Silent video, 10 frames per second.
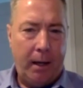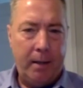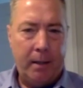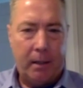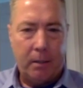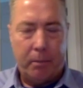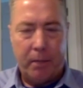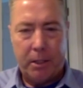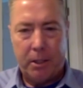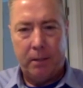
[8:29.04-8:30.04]
and uh,
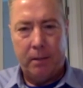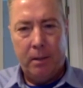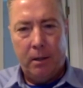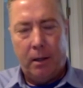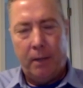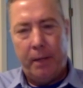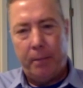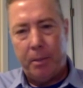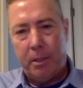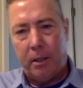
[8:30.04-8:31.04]
compression on
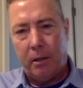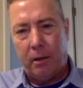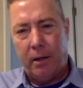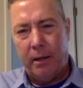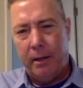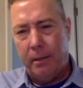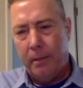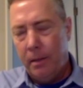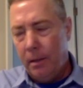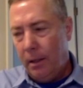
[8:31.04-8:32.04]
that particular
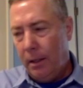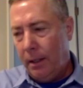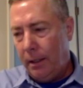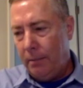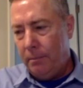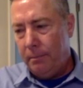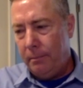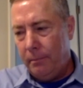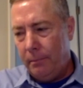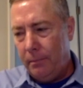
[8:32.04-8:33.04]
area.
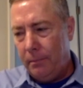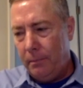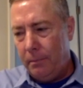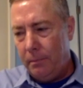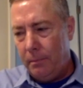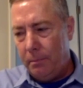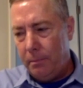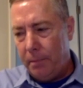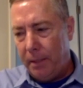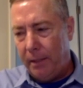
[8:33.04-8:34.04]
Um,
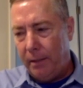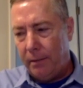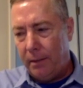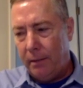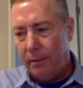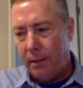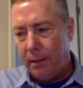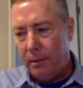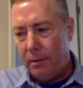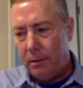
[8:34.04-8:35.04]
but I don't, I don't
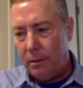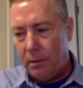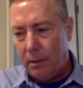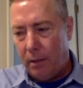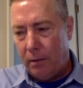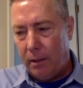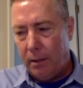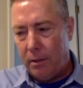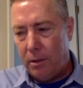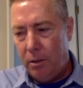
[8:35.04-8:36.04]
get, I don't
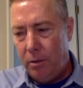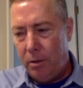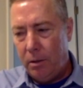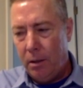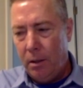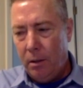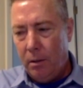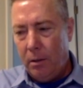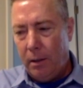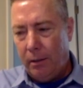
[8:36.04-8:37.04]
get too,
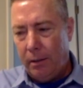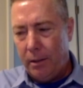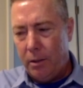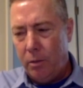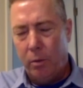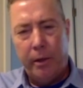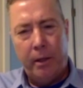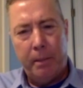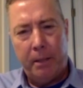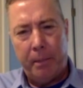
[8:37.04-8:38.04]
I don't get too
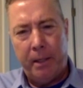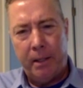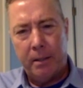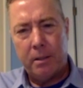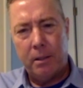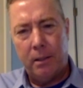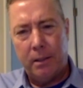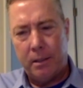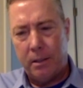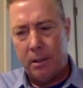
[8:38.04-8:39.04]
worried about pannus
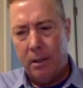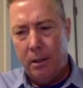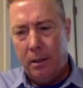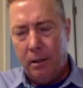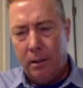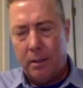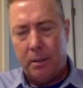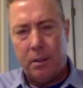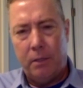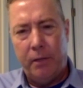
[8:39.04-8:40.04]
unless it's
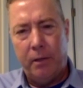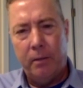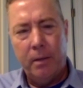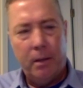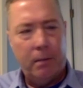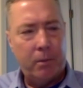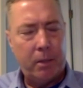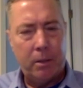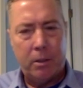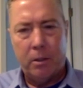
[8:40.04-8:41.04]
unless it's severe. I'm
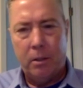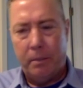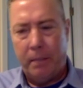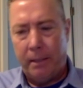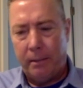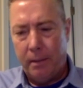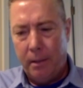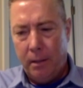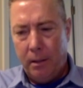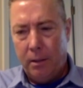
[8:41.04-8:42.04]
more concerned about